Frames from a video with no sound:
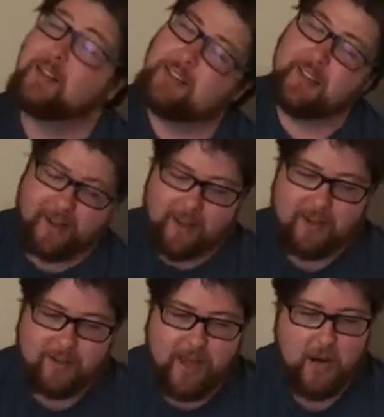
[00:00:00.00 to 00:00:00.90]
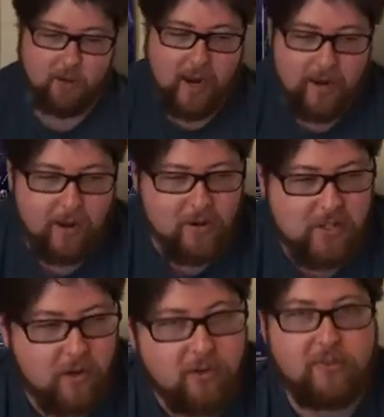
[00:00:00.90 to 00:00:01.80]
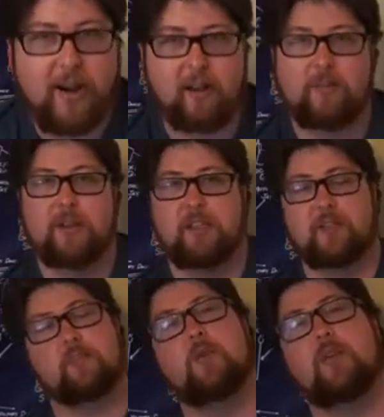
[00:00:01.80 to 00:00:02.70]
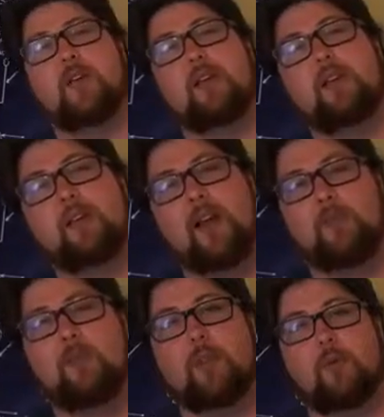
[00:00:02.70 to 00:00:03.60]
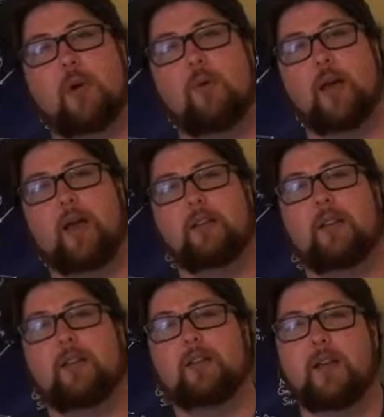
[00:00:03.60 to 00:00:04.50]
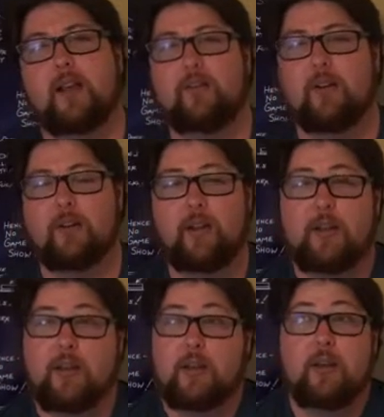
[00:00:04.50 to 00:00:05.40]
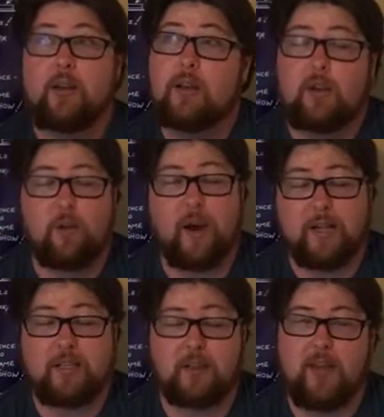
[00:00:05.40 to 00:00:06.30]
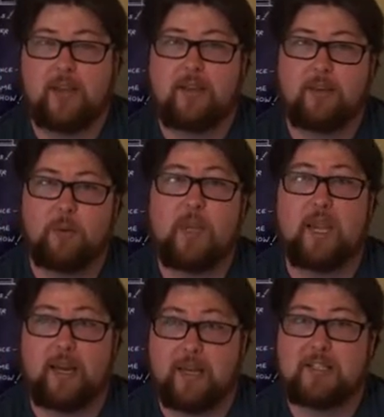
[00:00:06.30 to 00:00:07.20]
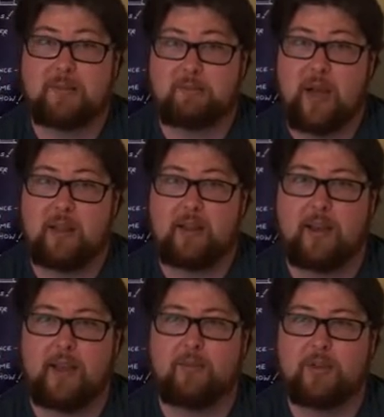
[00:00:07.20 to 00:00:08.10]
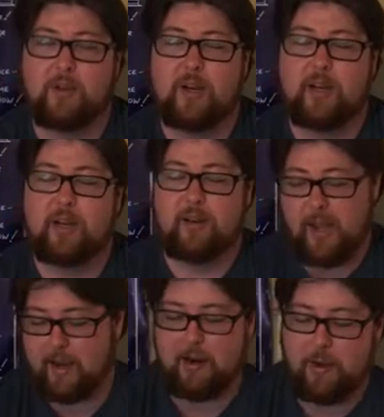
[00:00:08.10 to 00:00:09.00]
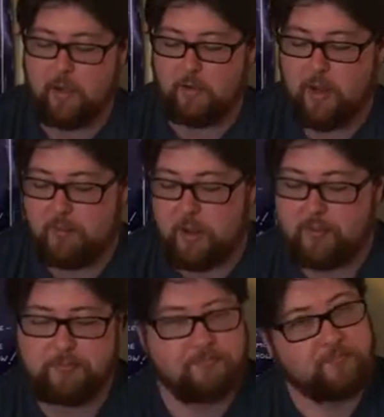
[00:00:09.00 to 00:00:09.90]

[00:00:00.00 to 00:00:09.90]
yeah, not great. Also, the final images of the movie kind of rub me the wrong way. It's got a very Christ-like, we get it, symbolic kind of imagery. That kind of bothered me. But